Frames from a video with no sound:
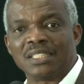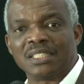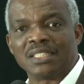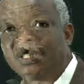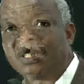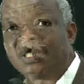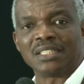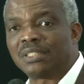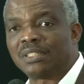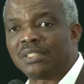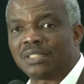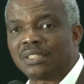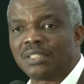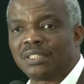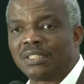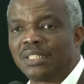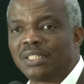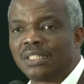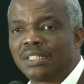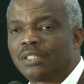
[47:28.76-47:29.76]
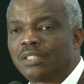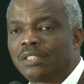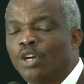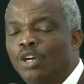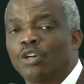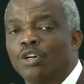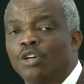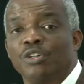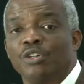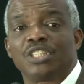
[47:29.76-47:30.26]
payments, the
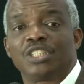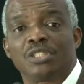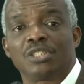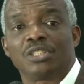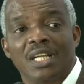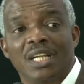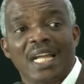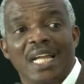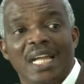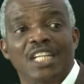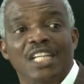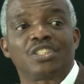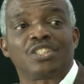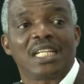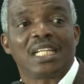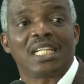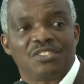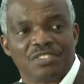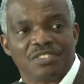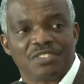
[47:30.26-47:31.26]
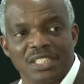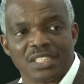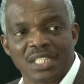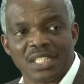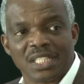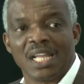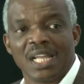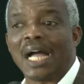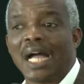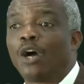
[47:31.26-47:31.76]
unconditional cash
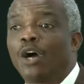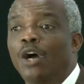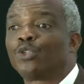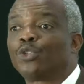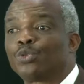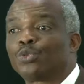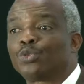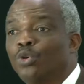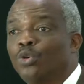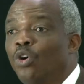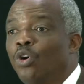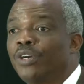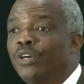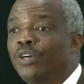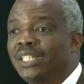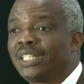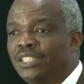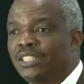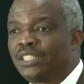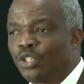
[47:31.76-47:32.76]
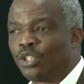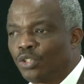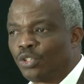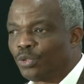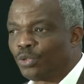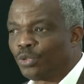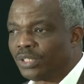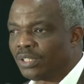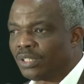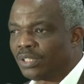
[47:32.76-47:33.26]
transfers, are also already
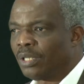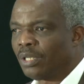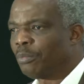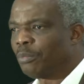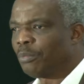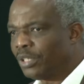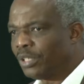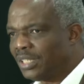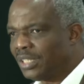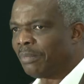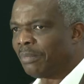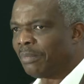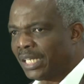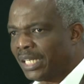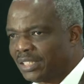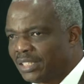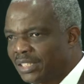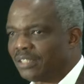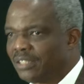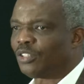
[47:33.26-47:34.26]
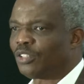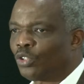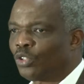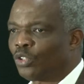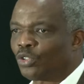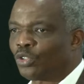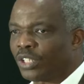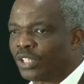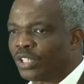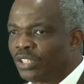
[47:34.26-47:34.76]
ongoing. But imagine,
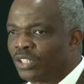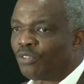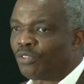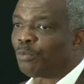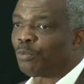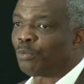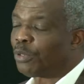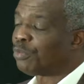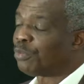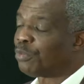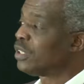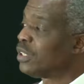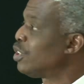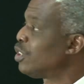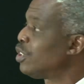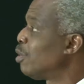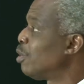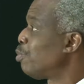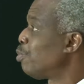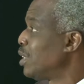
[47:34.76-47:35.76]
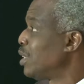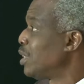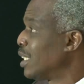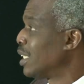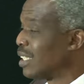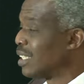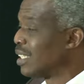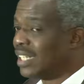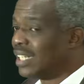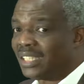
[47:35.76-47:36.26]
you're talking of a population
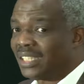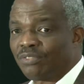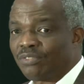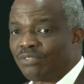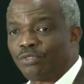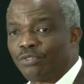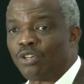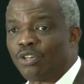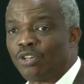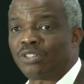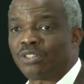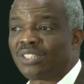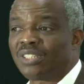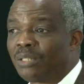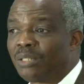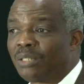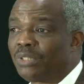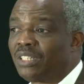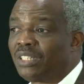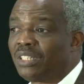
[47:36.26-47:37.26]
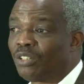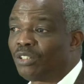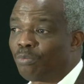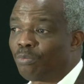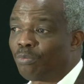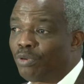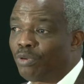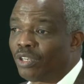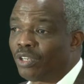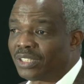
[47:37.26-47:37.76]
projected at 400 million
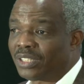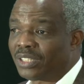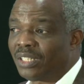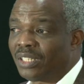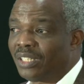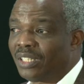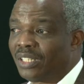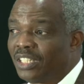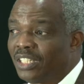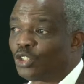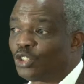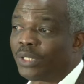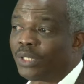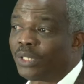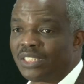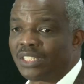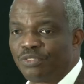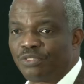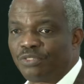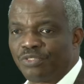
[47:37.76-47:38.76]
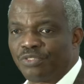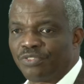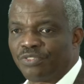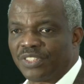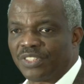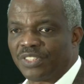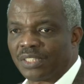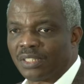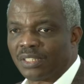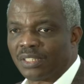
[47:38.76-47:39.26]
plus in
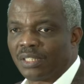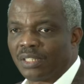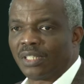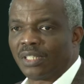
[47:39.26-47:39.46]
2050.